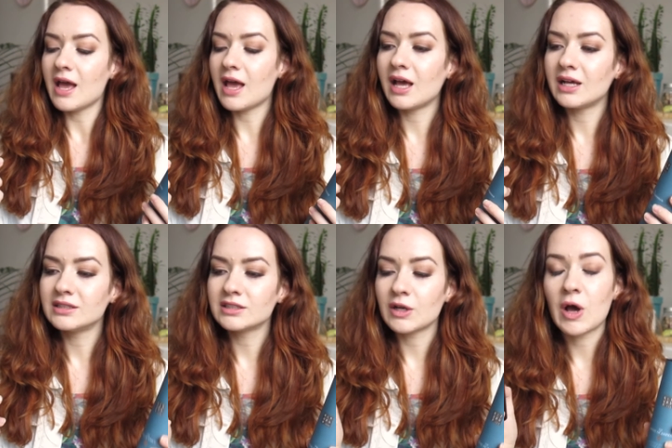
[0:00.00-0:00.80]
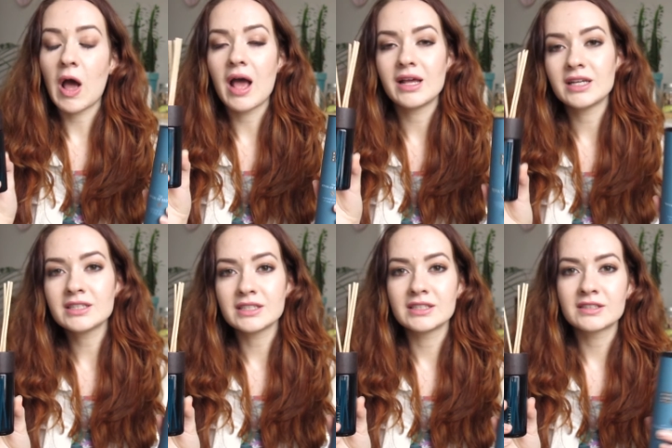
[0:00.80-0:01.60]
and
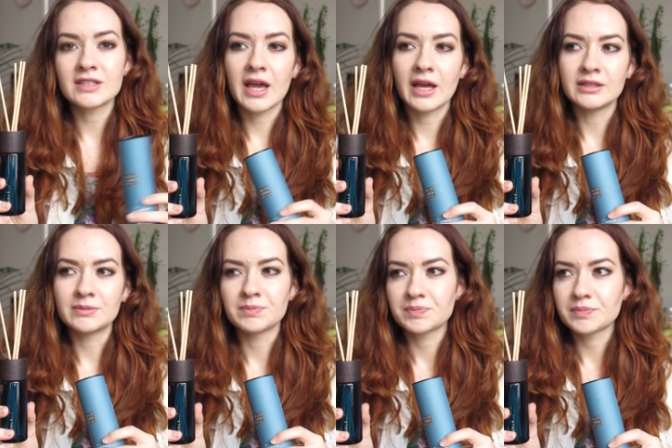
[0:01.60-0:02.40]
it is a